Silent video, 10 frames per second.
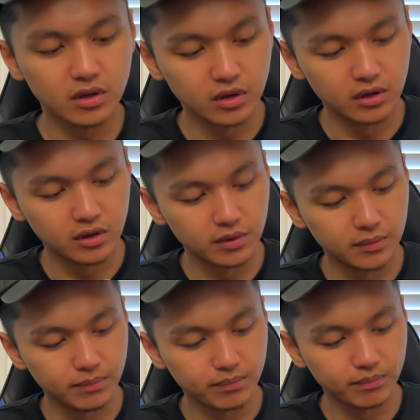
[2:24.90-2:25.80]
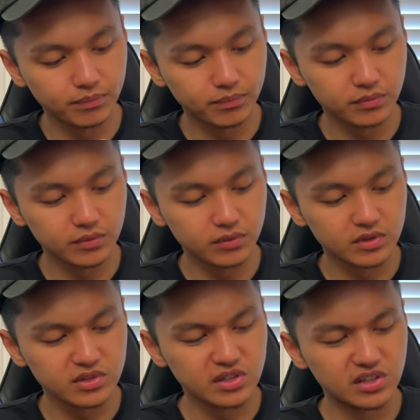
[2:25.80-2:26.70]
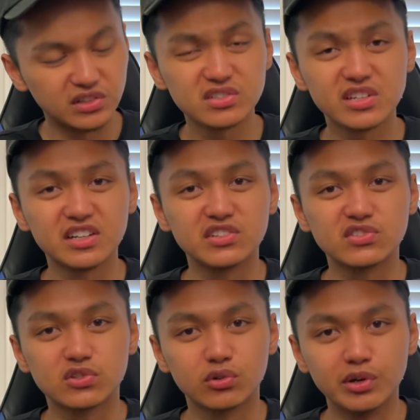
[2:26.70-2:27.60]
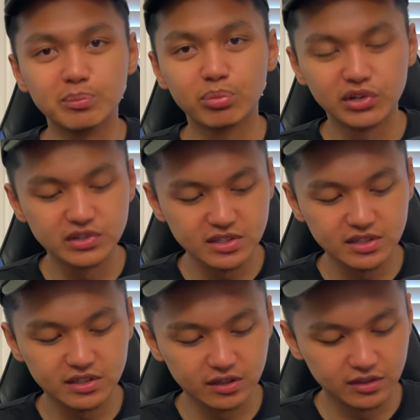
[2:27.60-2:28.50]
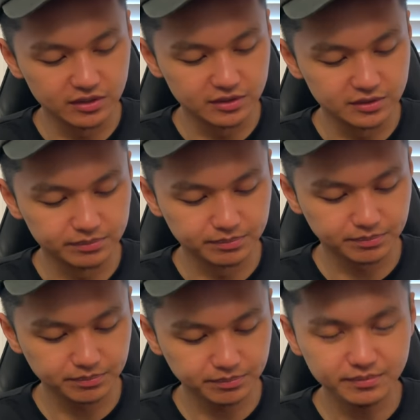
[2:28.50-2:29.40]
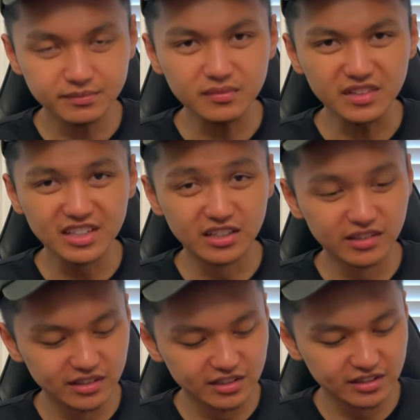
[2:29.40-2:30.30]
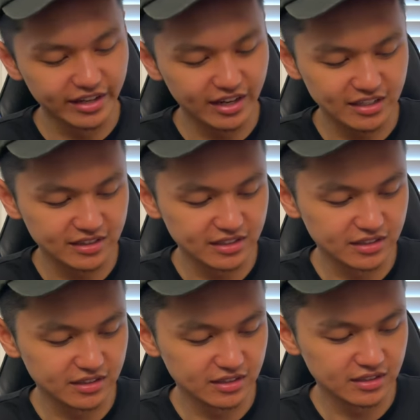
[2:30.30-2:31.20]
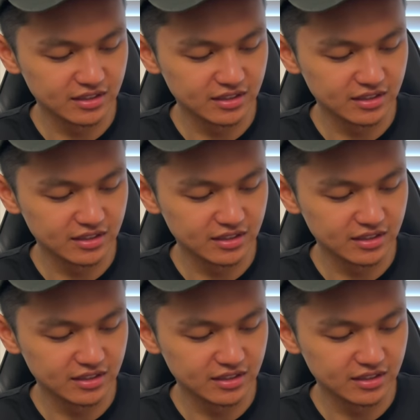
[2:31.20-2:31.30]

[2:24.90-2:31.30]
Um, it looks like it's screen printed. Um, other than that, I think